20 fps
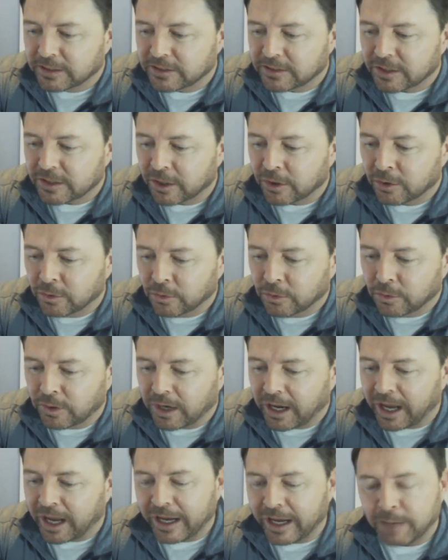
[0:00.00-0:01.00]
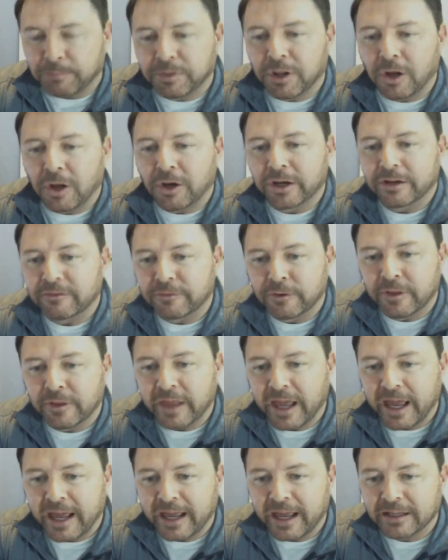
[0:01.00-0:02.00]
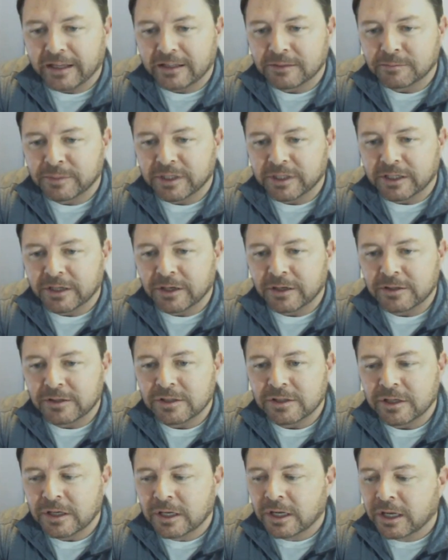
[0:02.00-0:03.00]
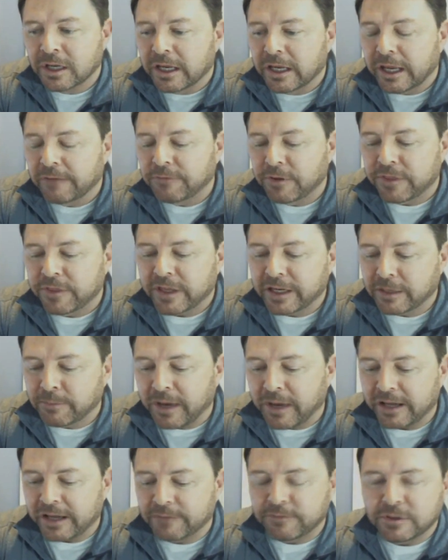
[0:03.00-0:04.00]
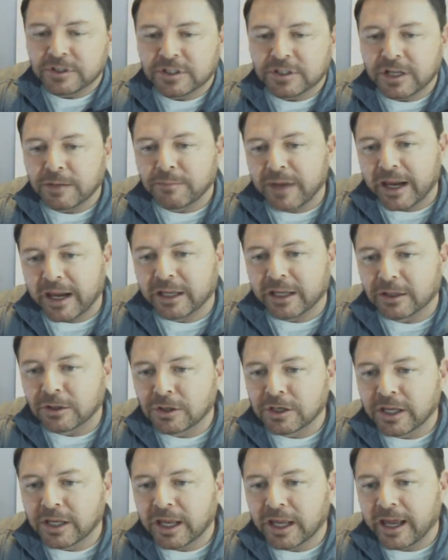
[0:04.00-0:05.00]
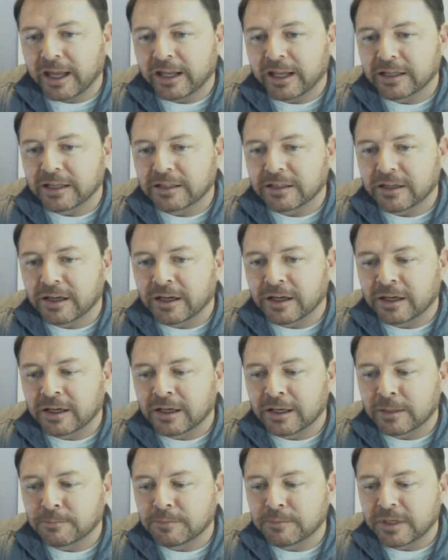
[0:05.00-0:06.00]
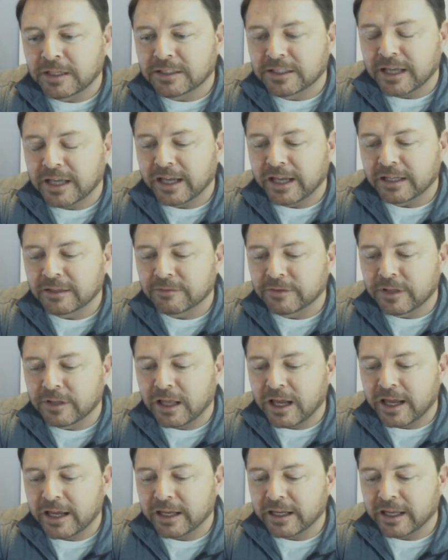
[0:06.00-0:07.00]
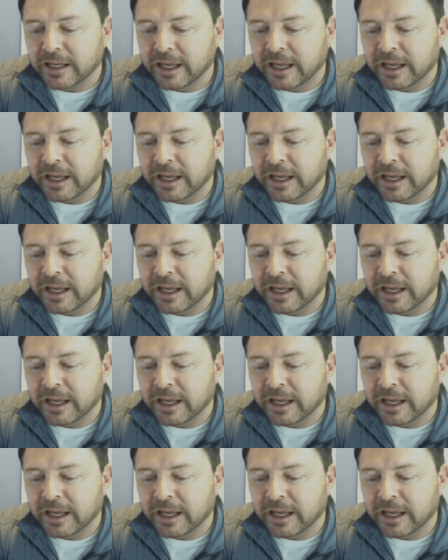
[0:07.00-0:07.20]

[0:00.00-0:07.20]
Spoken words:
so I applaud it for that, because if you think about it, if you step back and look at it, it's kind of like